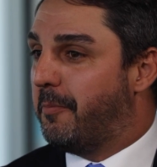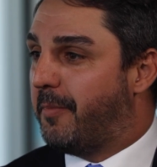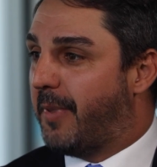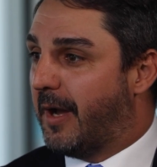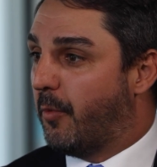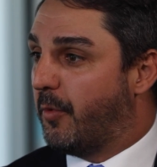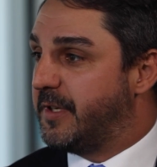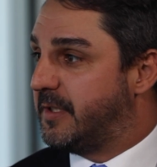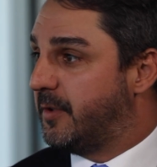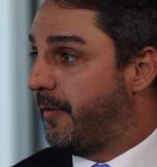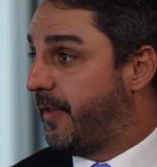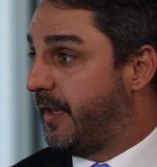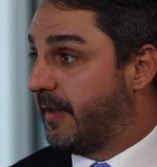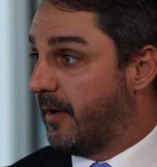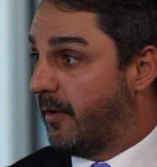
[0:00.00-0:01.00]
But we still
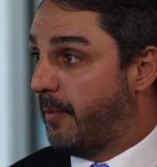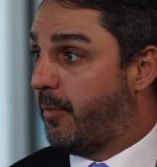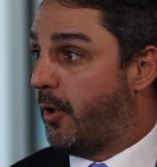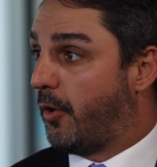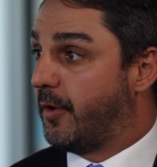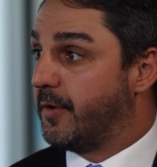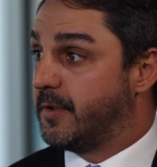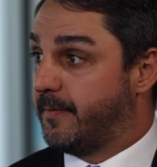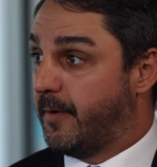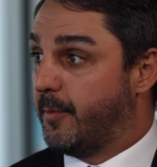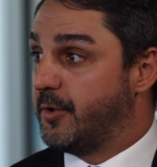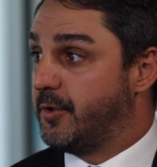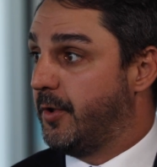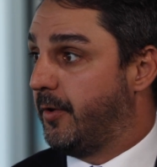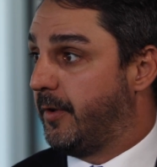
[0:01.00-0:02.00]
think there are pockets of
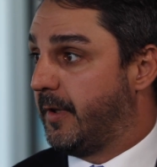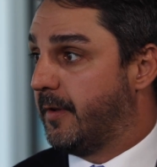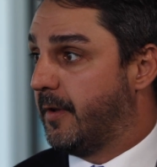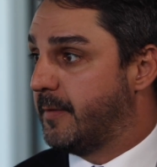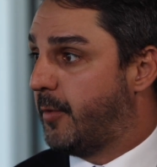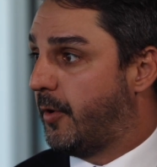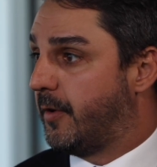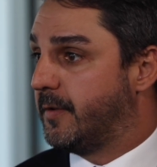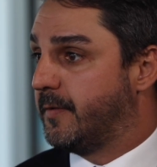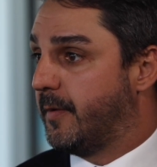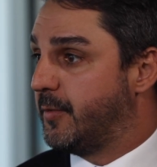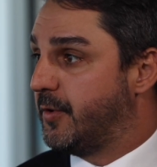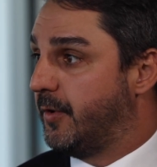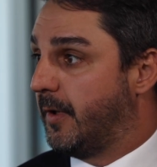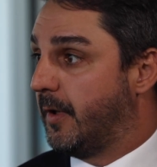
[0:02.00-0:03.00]
opportunity, and those pockets of
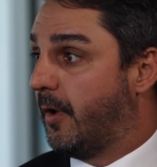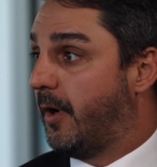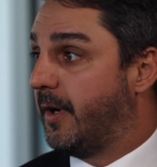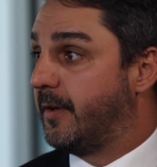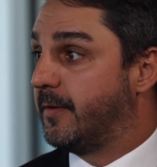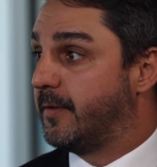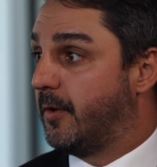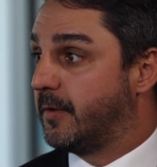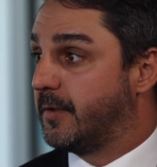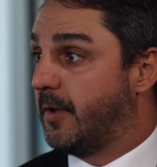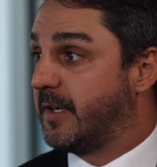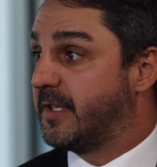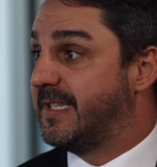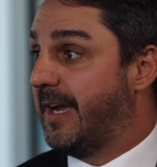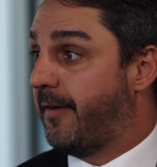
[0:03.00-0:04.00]
opportunity lie in stocks
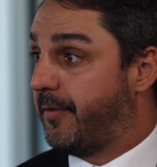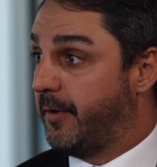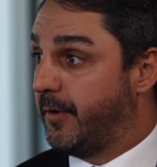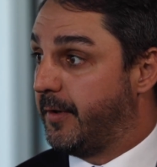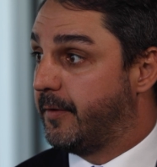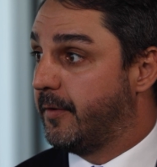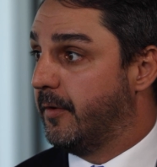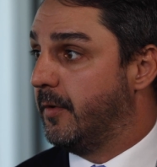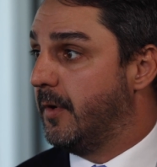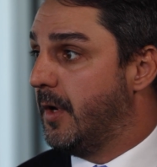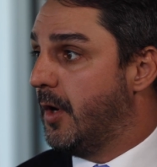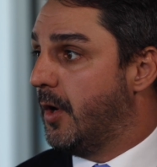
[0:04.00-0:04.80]
like South 32,